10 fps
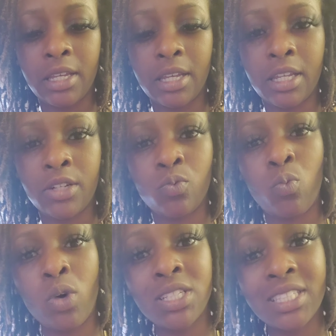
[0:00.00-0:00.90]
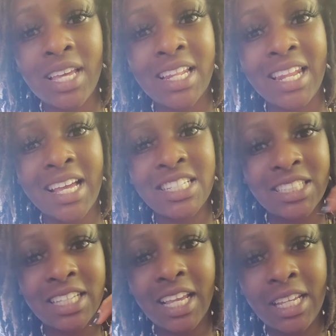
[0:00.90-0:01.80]
And once that lash
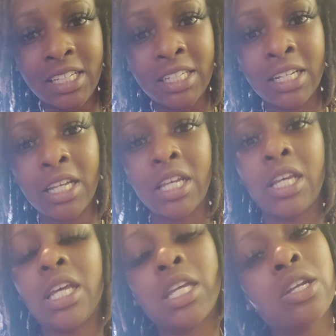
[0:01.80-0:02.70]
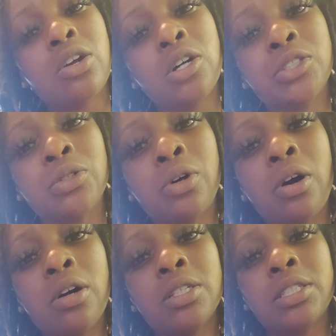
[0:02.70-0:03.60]
is hanging, it can also
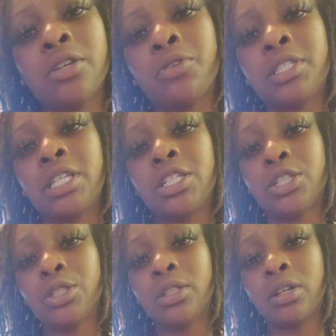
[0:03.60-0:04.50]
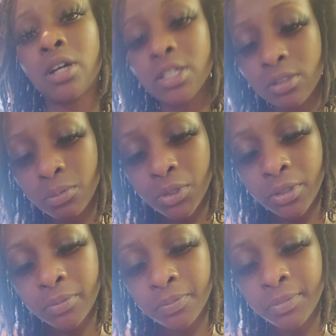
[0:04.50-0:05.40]
cause irritation to the
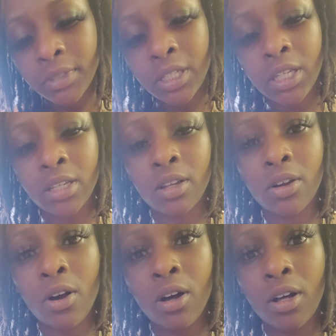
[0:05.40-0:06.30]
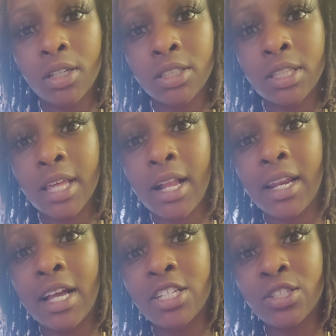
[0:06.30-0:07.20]
customer. It can cause that
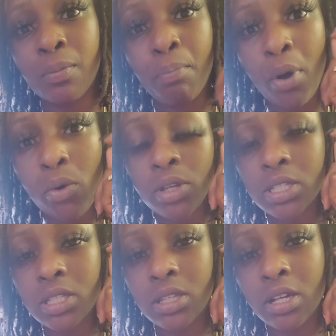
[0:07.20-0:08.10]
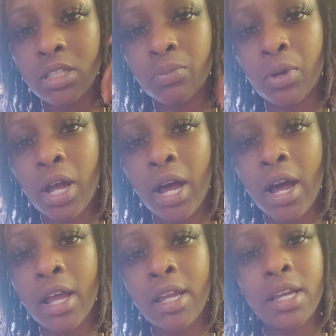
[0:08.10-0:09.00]
lash to poke into the customer
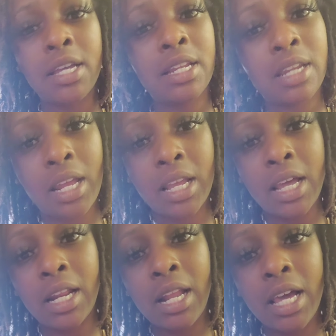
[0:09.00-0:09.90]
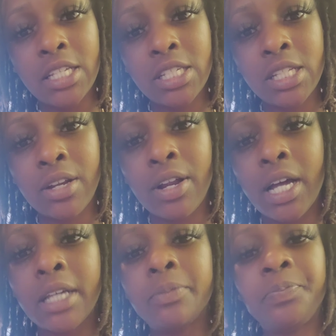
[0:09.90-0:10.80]
eye. Now they got a lash in their
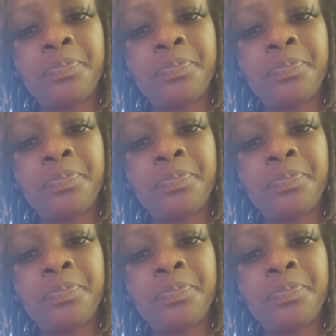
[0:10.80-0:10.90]
eye.